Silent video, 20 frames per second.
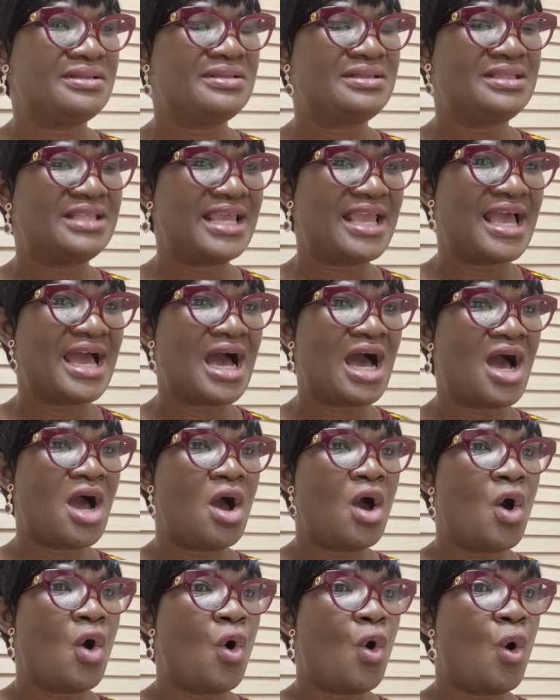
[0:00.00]
they are
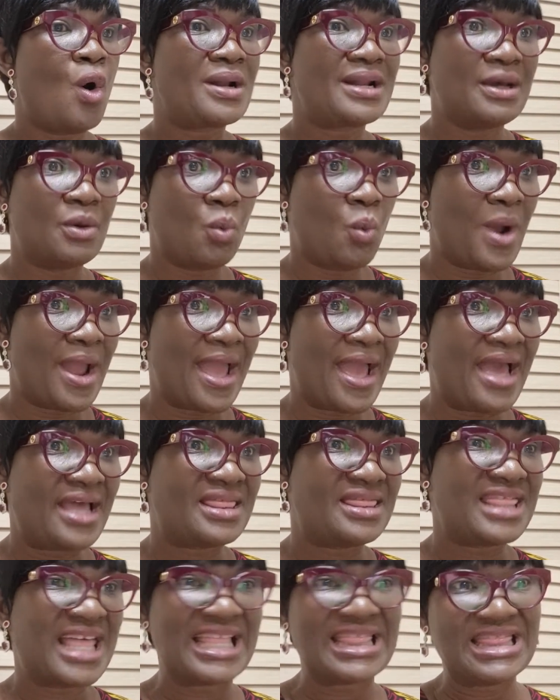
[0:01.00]

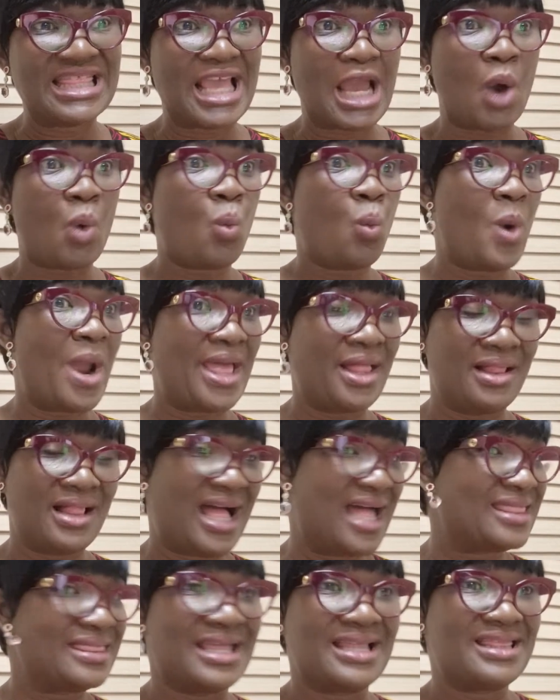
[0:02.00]
unaware that they are well
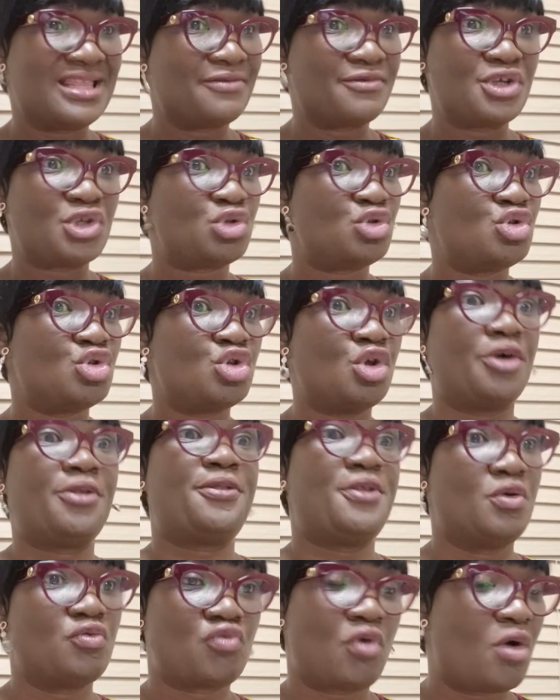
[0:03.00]
and that there is
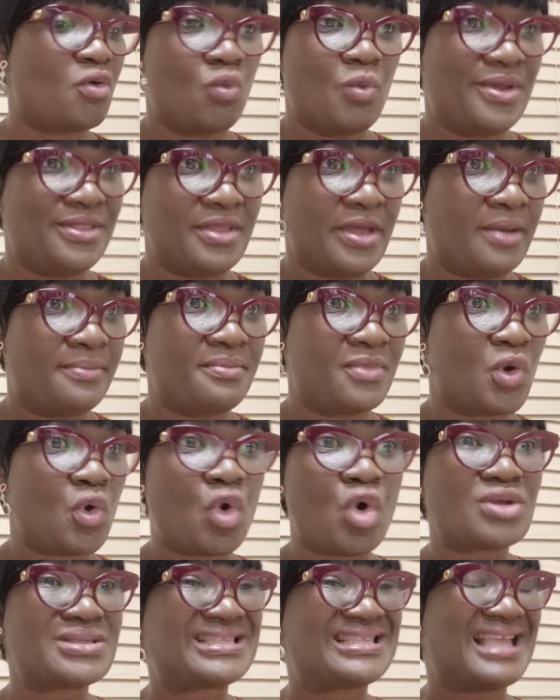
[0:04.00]
nothing wrong with them
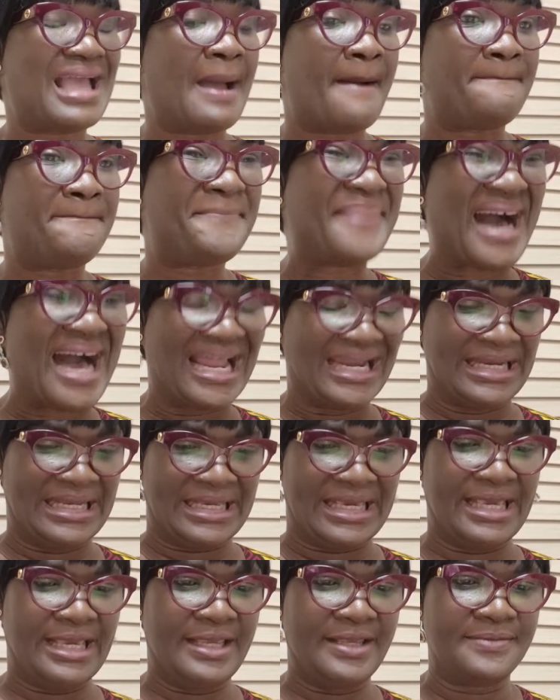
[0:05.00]
because they are
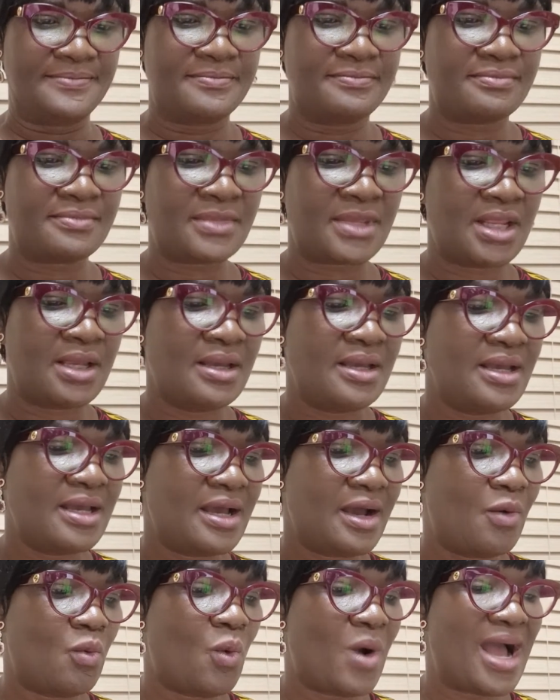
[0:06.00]
panicking.
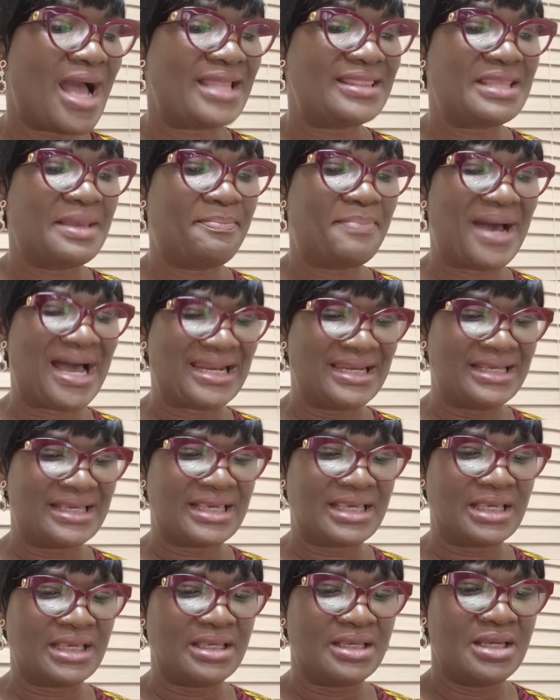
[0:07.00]
And why are they
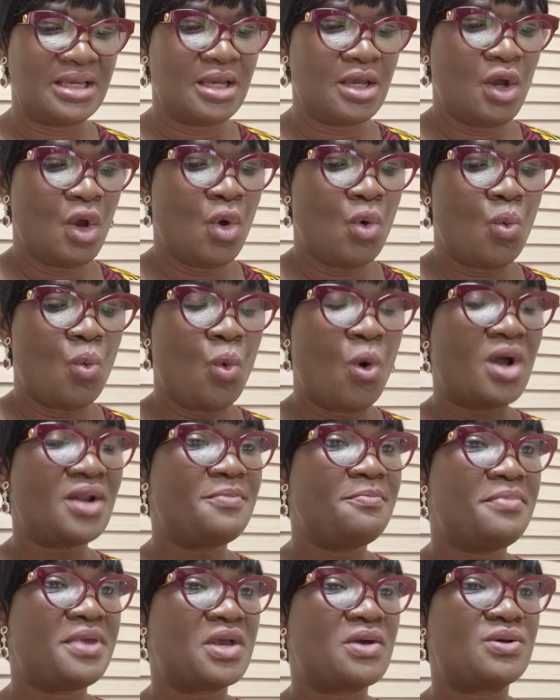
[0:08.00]
panicking?
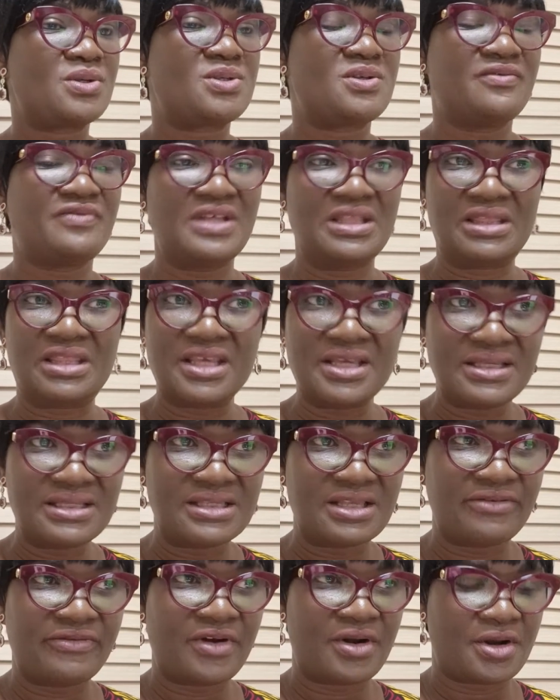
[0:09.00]
One, because of the things
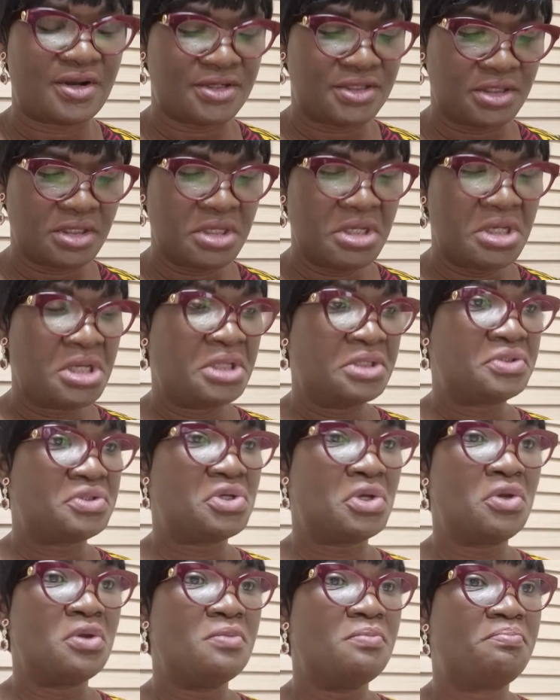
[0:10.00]
they've heard.
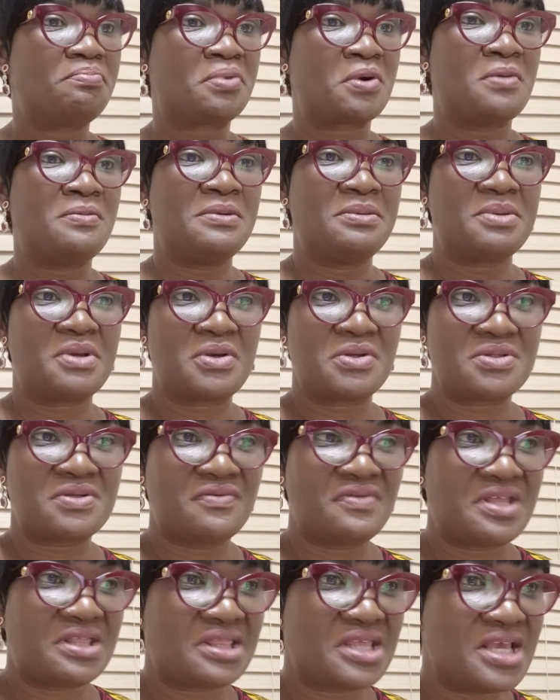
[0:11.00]
Two, probably because
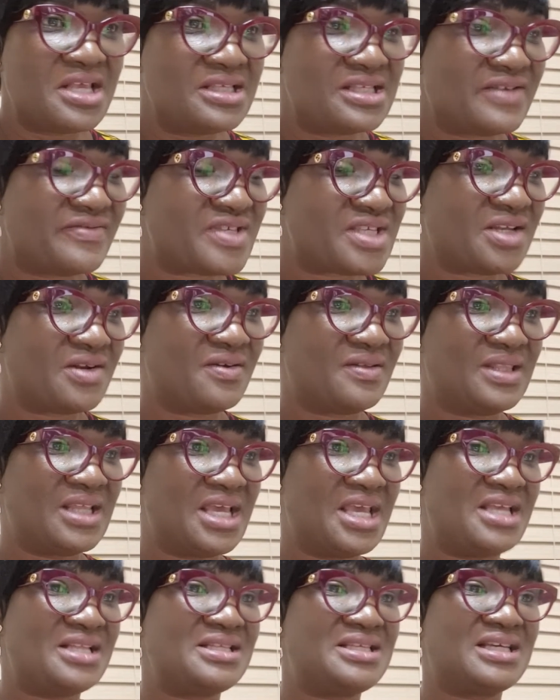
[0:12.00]
of the things they've seen on
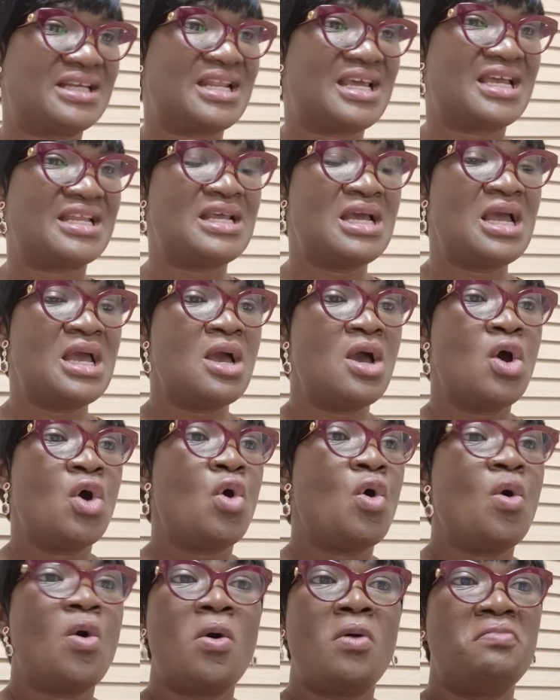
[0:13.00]
the internet.
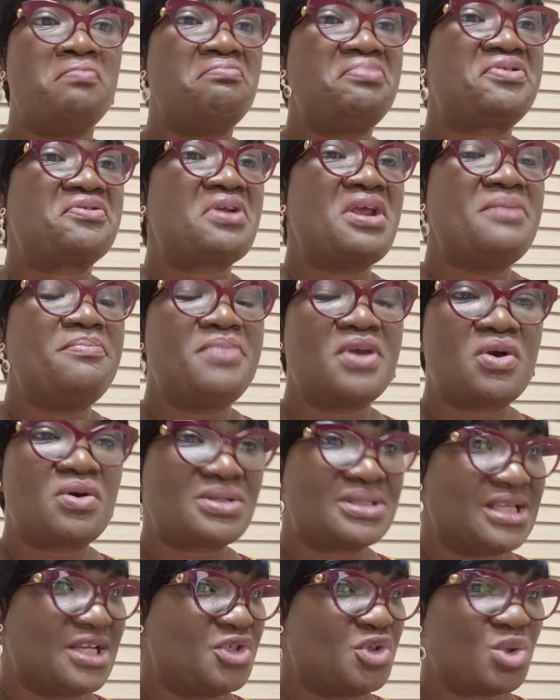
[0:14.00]
Or three,
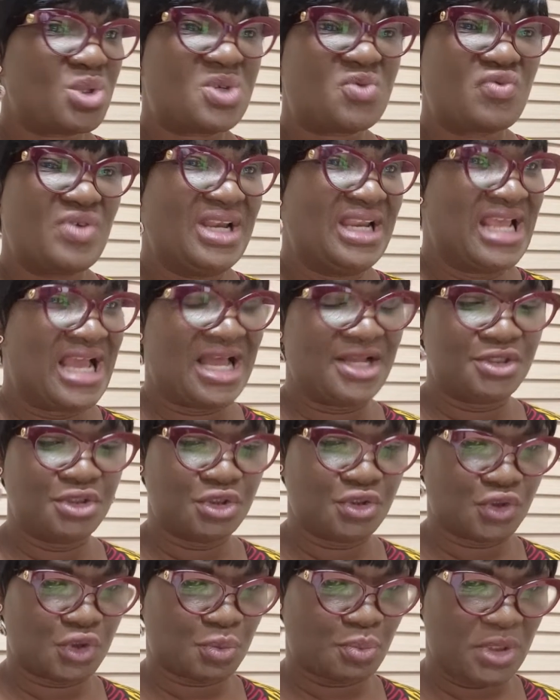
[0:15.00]
because they're just really
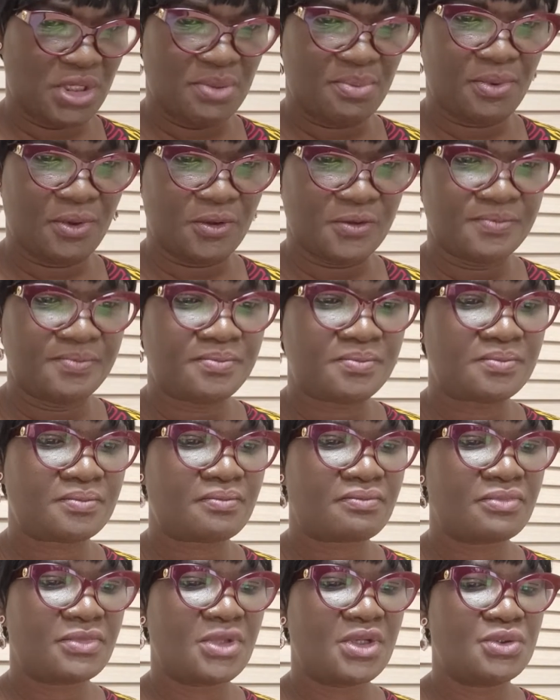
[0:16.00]
anxious people.
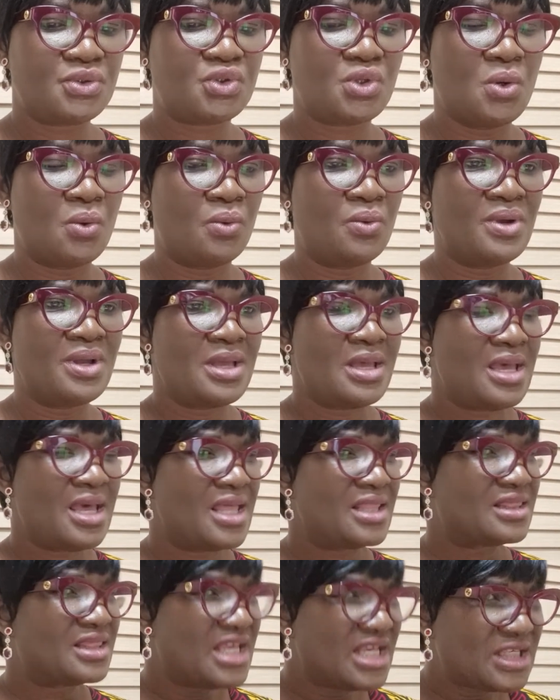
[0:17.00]
So
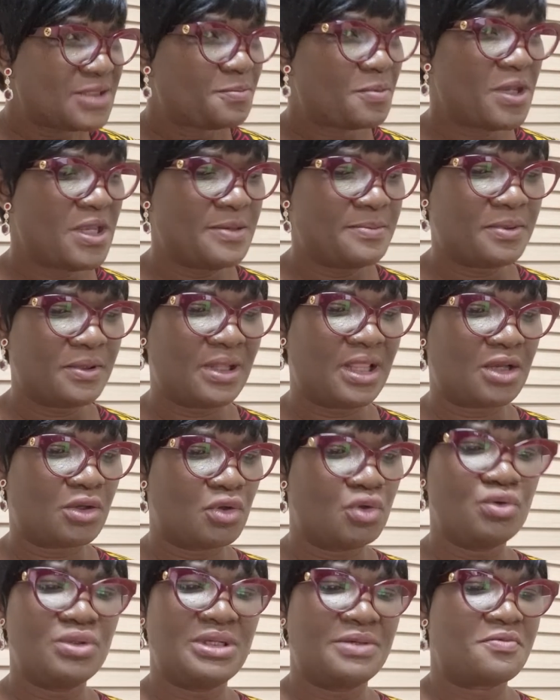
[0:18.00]
these people are
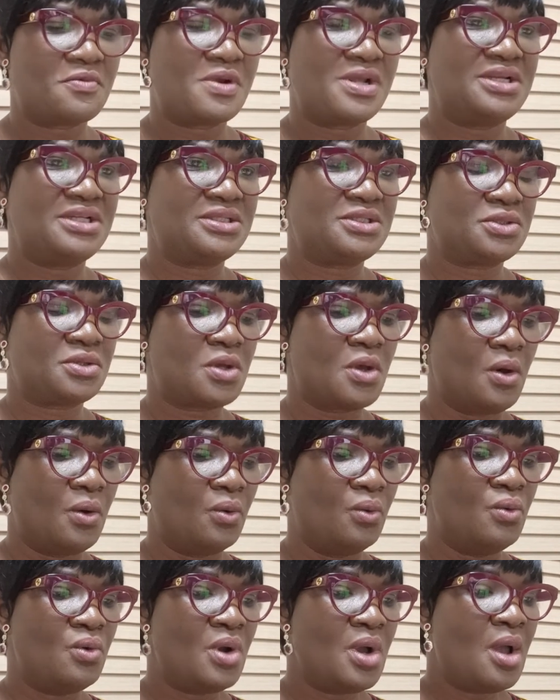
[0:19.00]
good and ready to
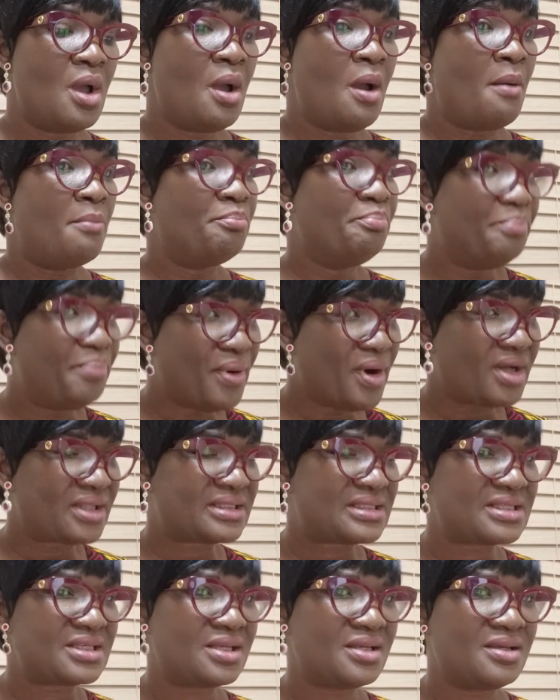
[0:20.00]
go,
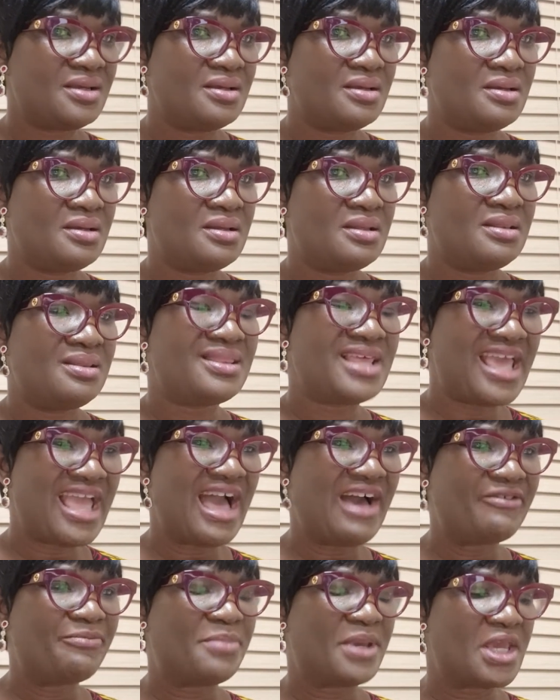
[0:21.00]
but they
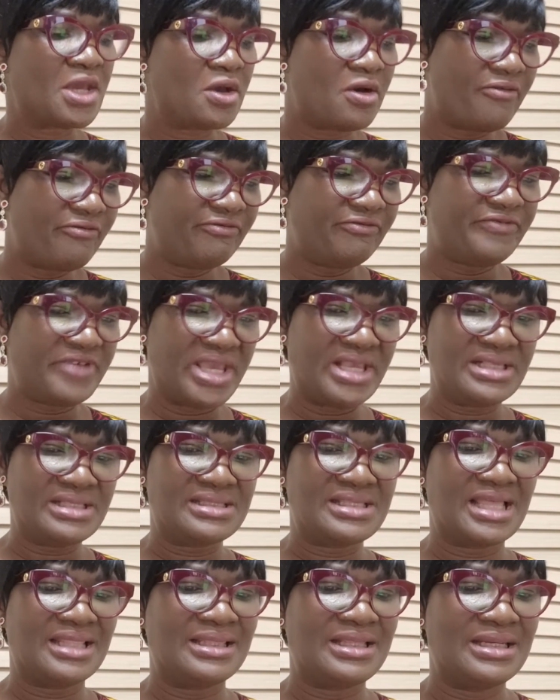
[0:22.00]
have been
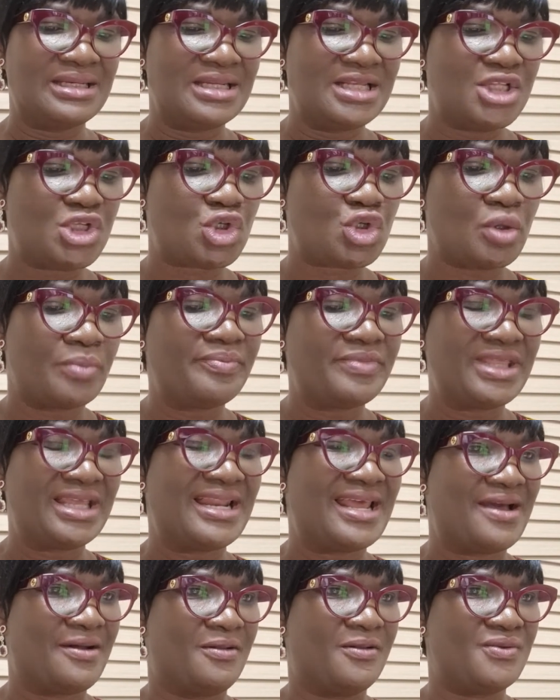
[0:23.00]
convinced that they need something
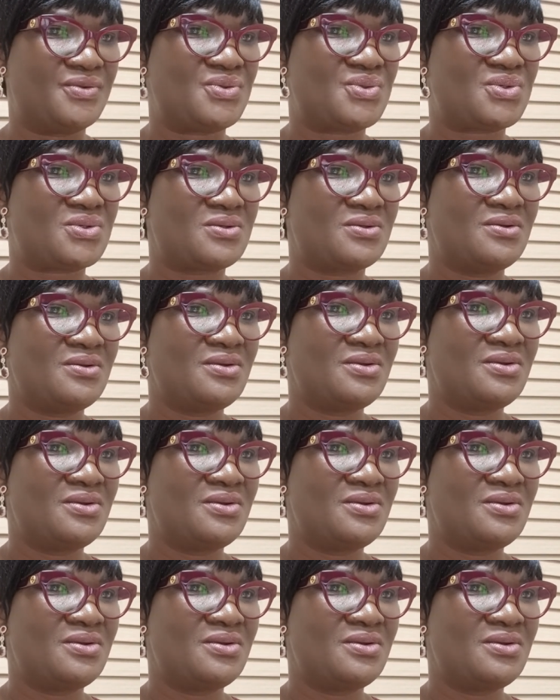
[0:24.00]
else.